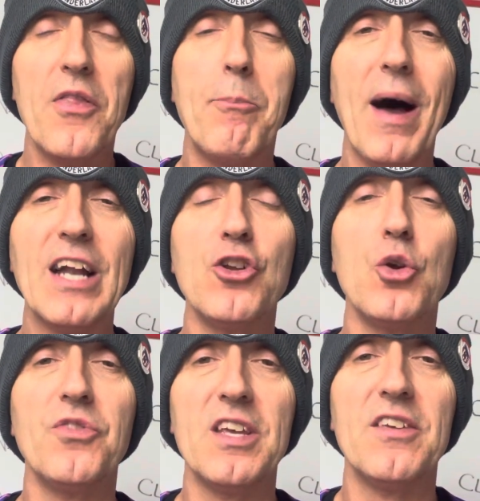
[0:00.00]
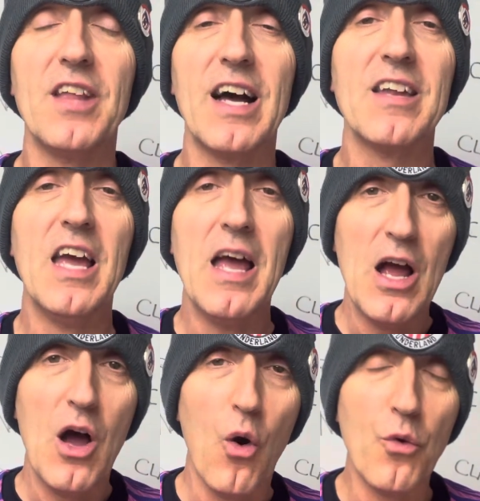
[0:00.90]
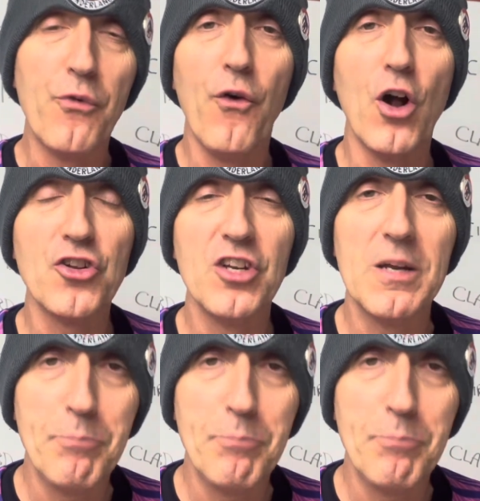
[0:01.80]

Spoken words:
The bad news is that, unfortunately,